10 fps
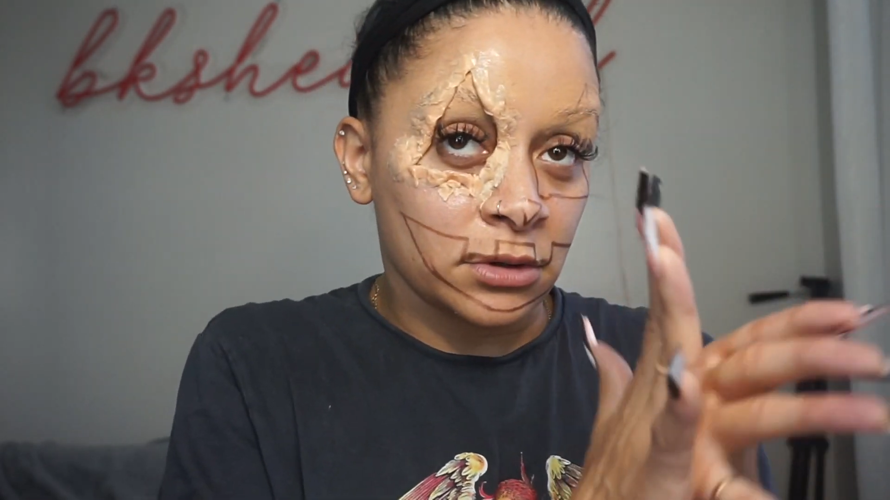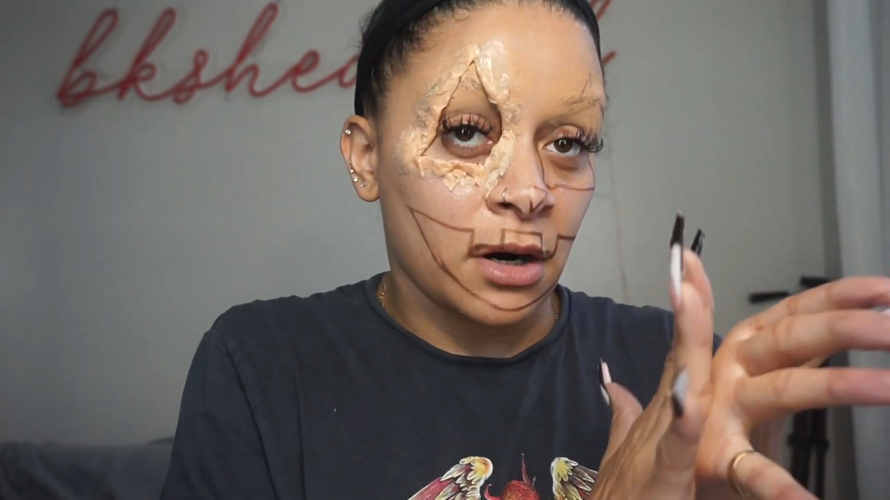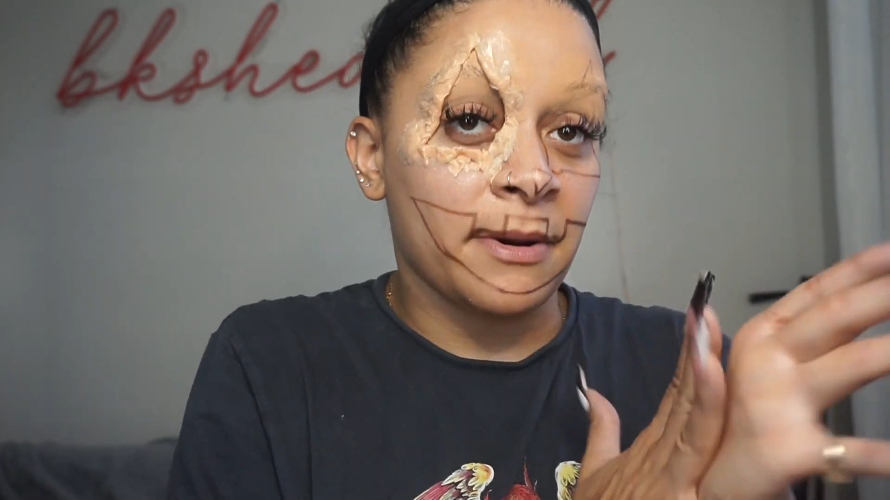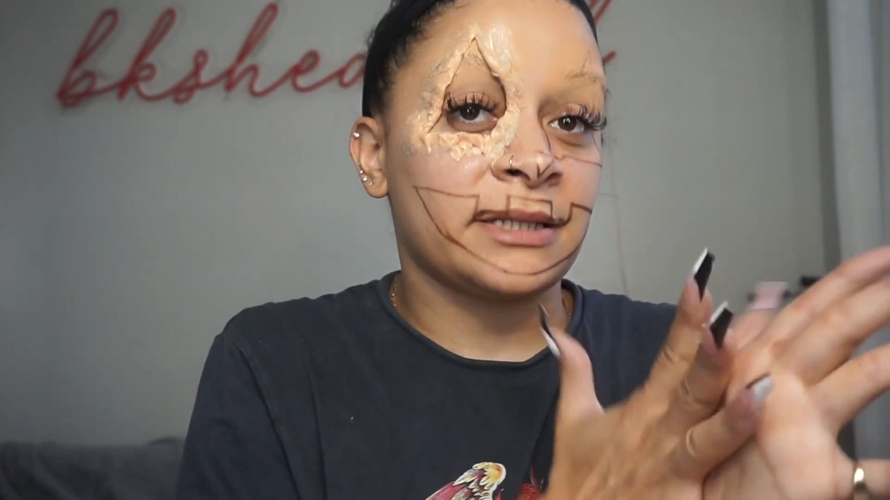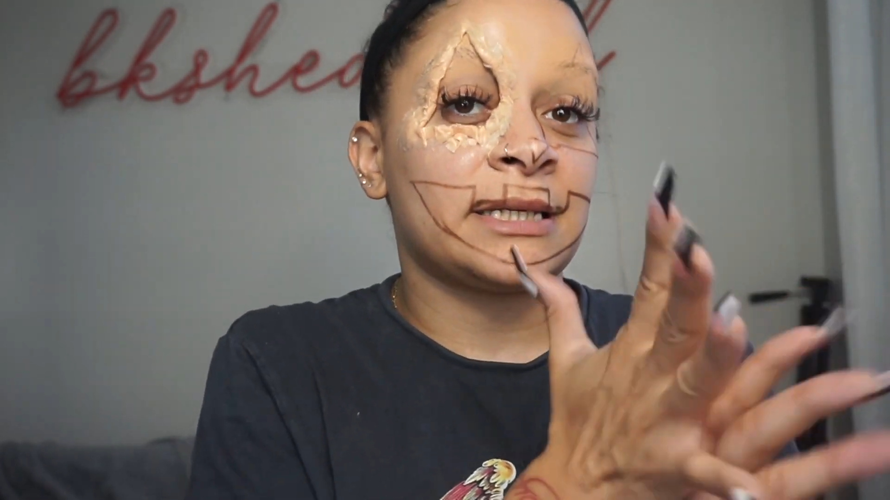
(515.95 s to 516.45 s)
are
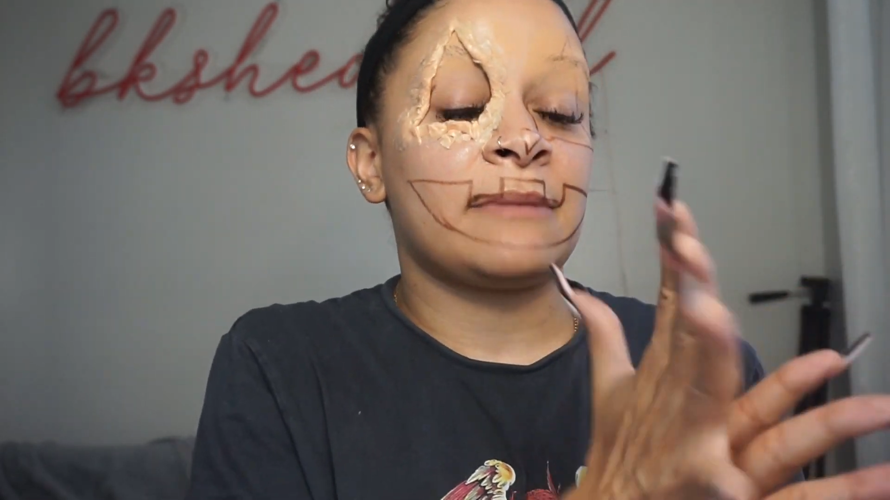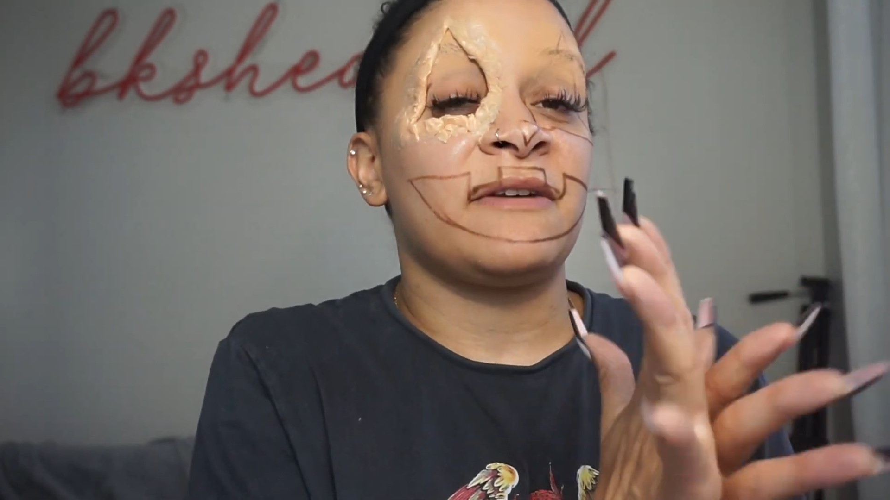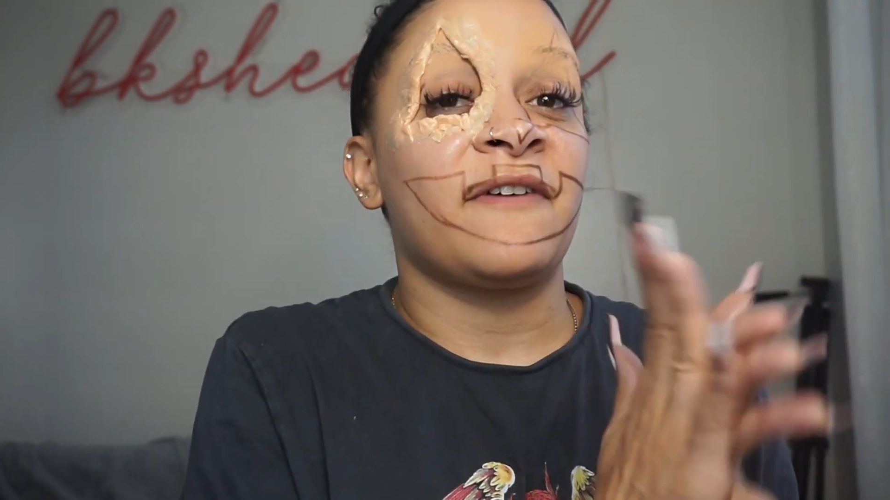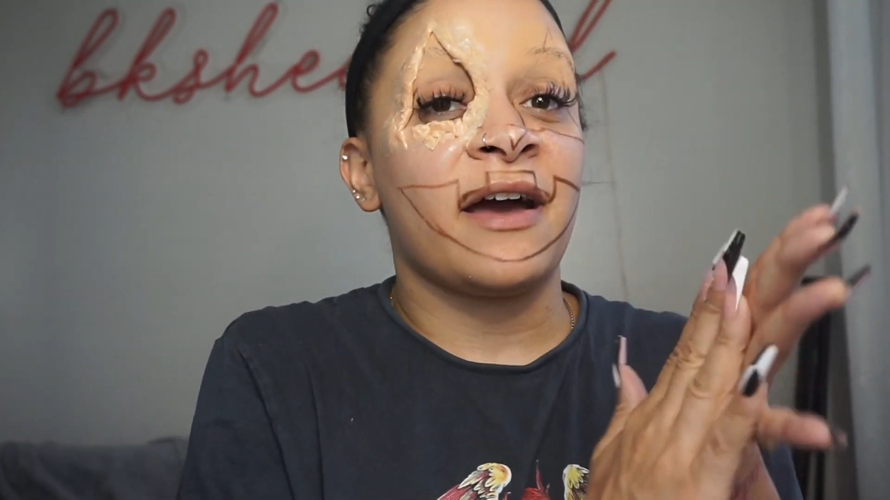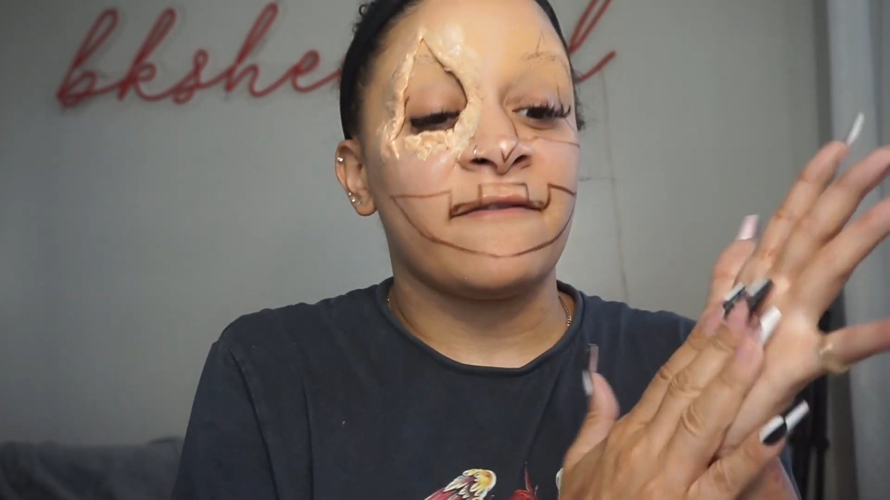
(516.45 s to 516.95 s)
about to take me
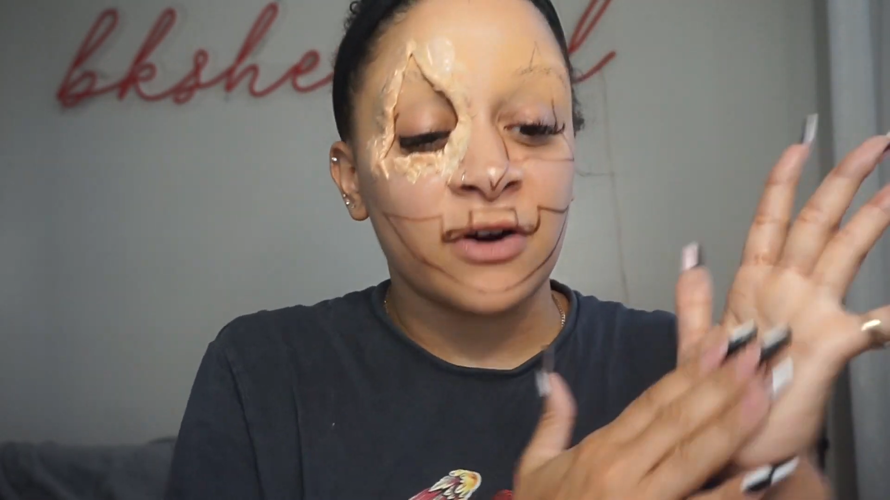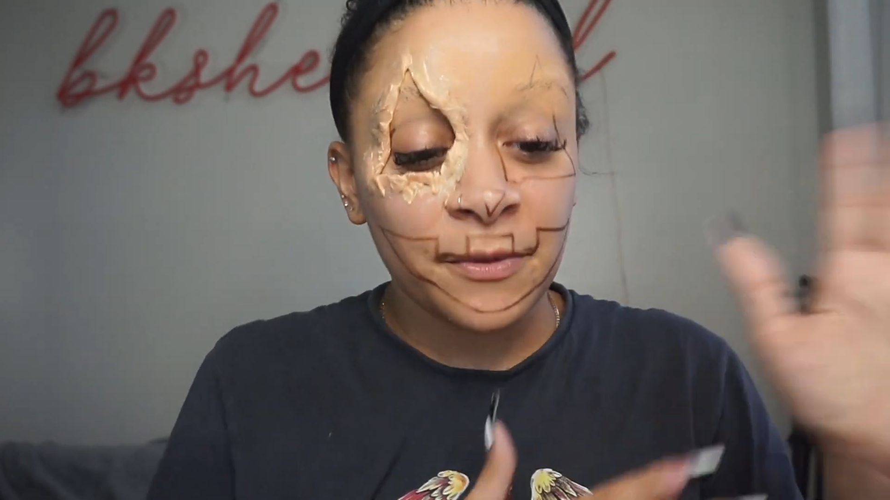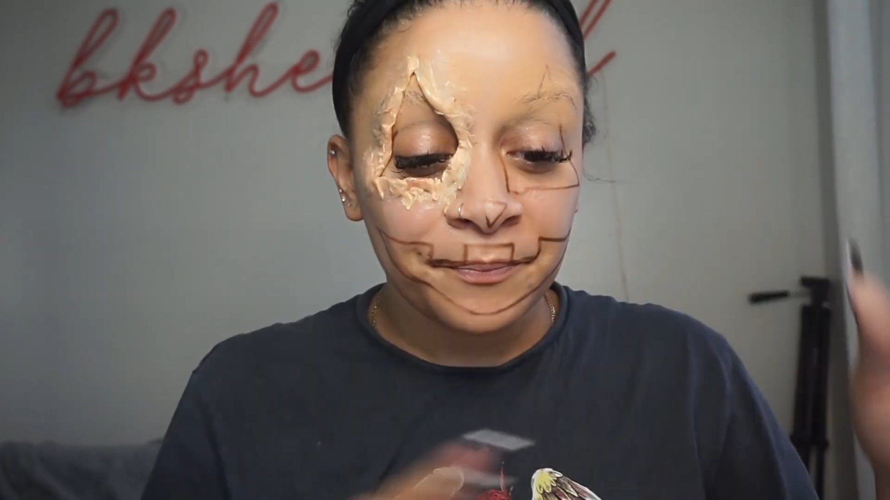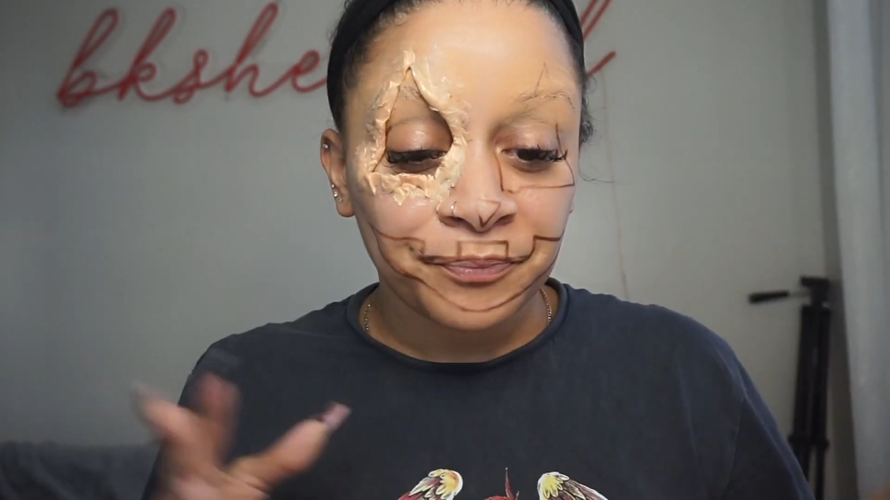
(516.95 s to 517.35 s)
forever.